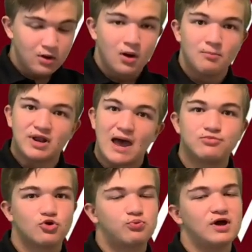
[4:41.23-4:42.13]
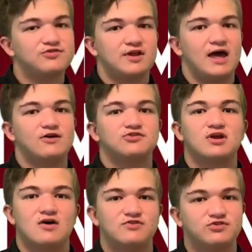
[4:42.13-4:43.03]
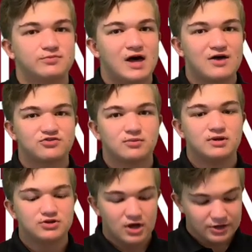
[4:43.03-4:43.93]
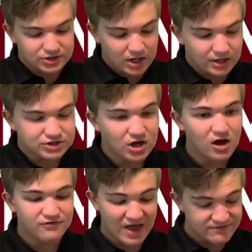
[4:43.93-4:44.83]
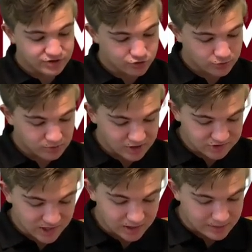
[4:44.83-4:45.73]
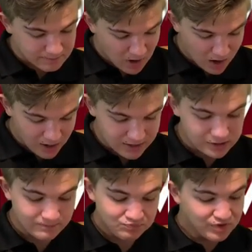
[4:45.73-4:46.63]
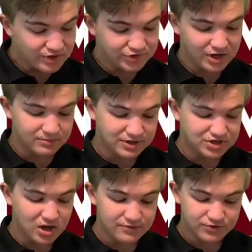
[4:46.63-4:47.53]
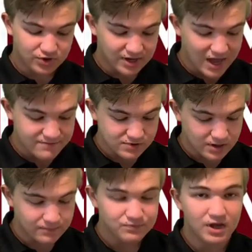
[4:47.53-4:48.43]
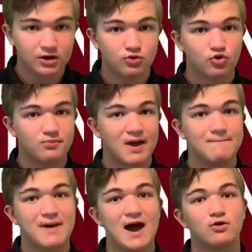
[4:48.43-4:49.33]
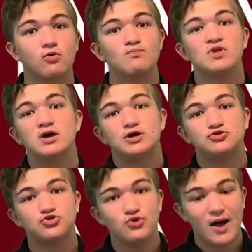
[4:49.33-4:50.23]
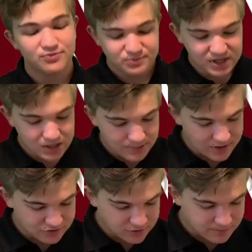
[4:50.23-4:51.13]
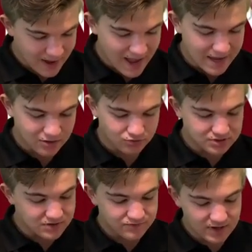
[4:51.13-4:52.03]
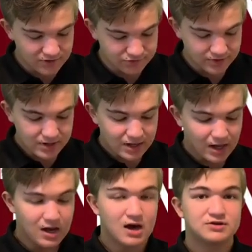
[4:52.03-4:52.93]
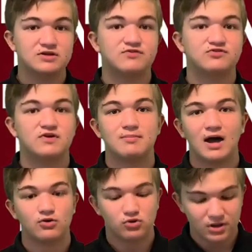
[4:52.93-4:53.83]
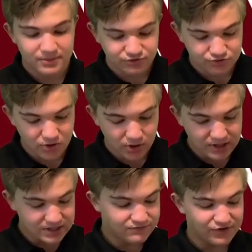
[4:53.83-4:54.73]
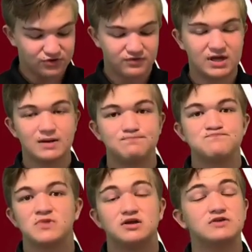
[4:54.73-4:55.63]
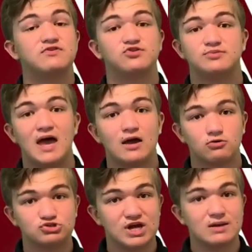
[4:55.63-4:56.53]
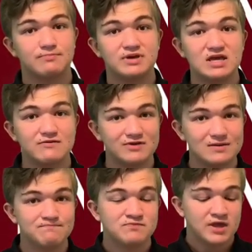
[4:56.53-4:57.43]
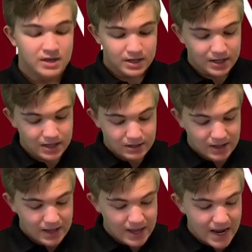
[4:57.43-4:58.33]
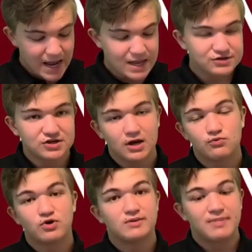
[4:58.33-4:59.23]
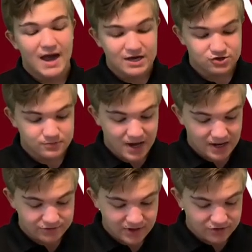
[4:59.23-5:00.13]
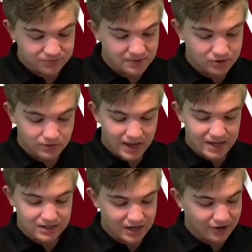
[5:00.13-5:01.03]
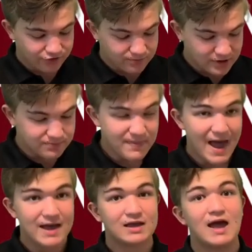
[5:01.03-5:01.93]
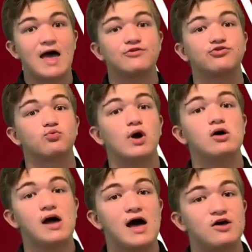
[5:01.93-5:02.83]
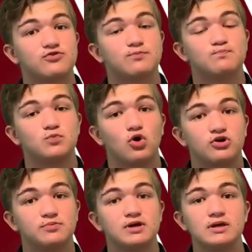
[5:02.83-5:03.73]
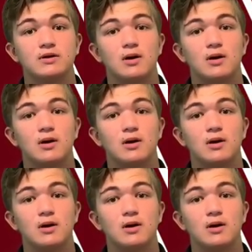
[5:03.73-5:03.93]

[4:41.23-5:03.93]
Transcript: But having to replace an excellent offensive line is going to be tough. Having to replace Kellen Mond is going to be tough. They're going to have a quarterback battle. You do have some key pieces back on defense. Defensive end Michael Clemens returning. Defensive tackle Jaden Peavy. And running back, you've got Isaiah Spiller and Anaya Smith back, as well as arguably,